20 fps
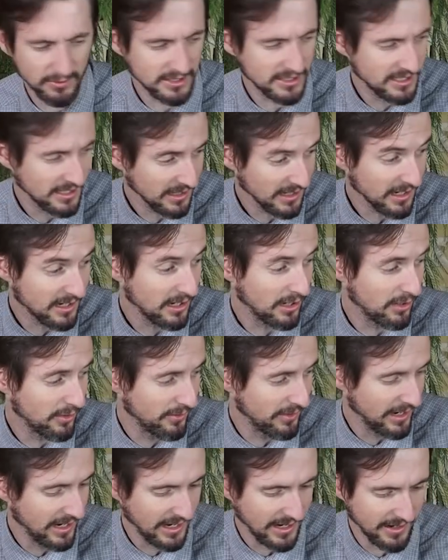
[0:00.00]
with
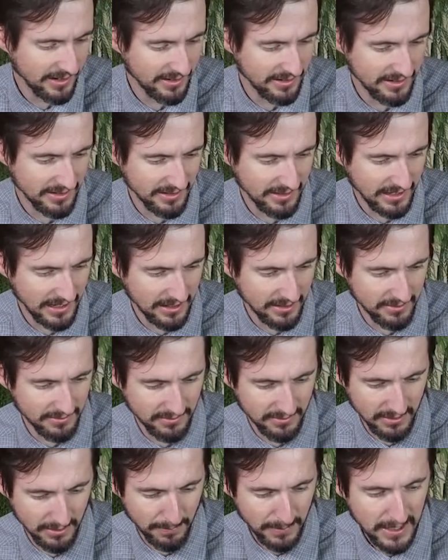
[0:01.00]
silicone and
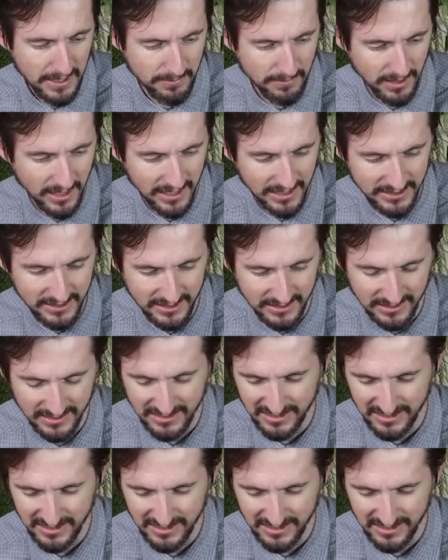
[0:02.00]
then the peat moss.